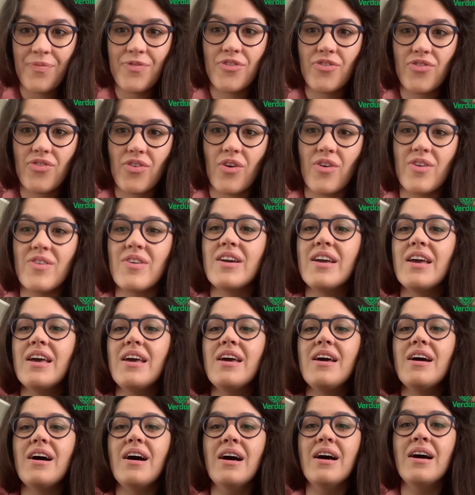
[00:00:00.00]
So
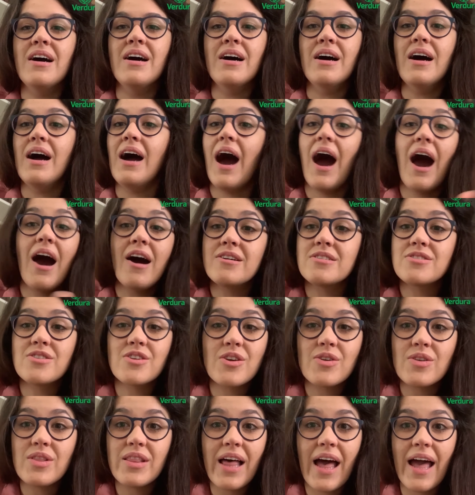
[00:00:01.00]
how do
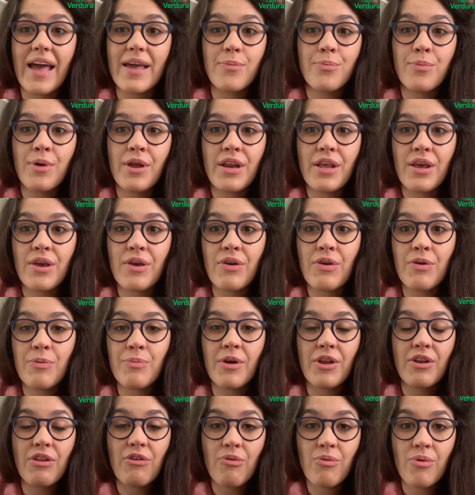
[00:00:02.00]
you like my
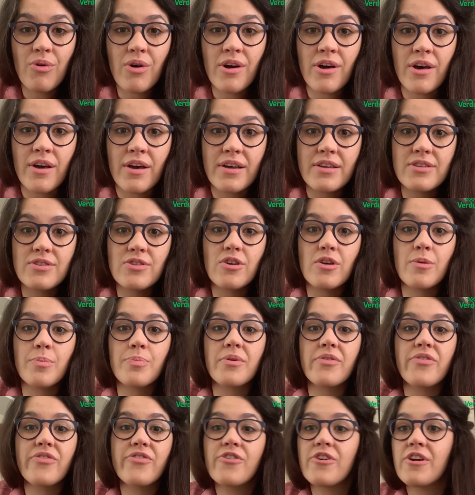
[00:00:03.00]
new work? Do you
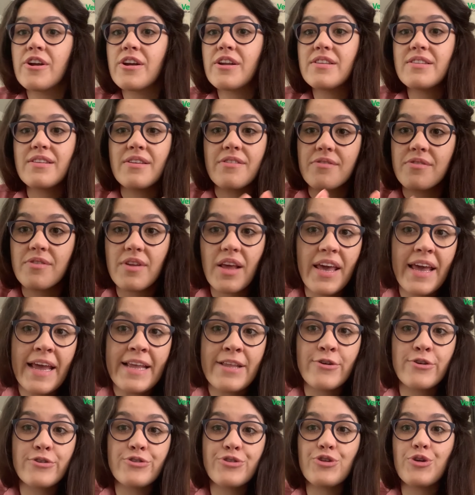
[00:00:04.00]
prefer it in
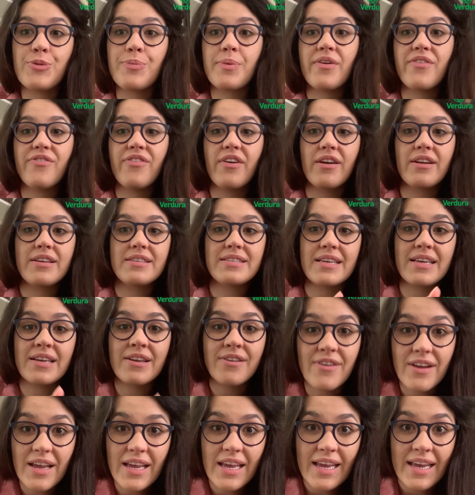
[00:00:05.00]
red or do you prefer it in
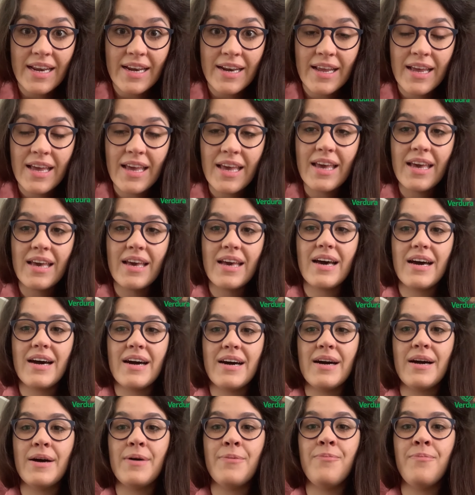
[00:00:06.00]
green?
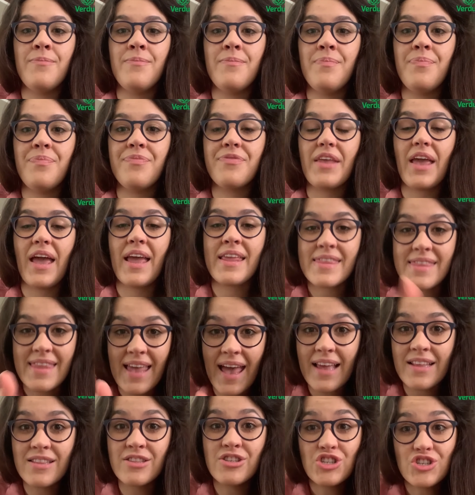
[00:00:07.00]
And
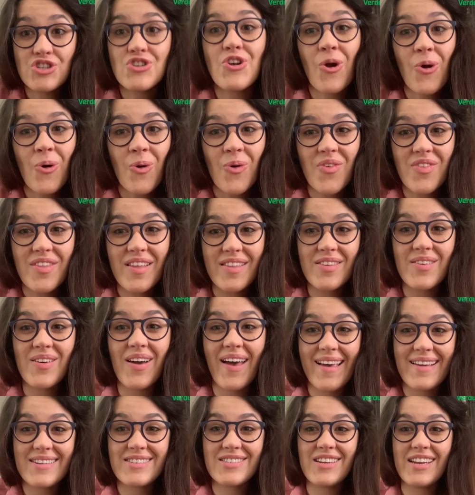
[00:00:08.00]
then show that you
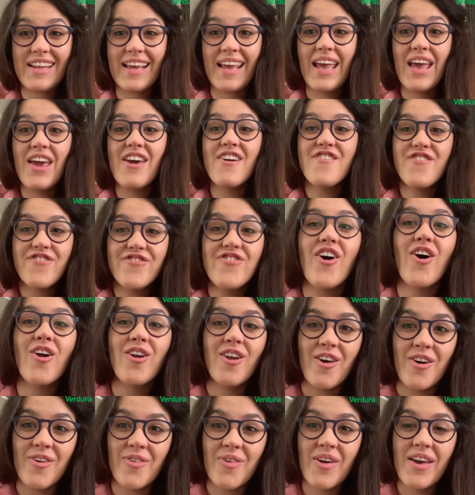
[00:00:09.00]
actually
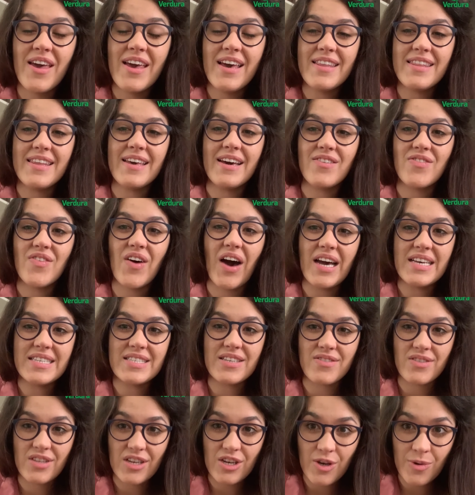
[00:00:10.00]
follow the advice
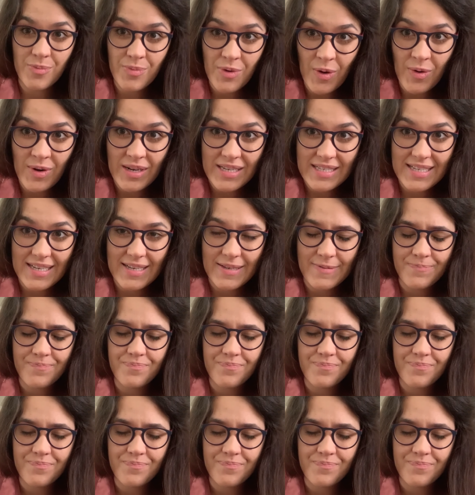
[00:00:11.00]
of the community.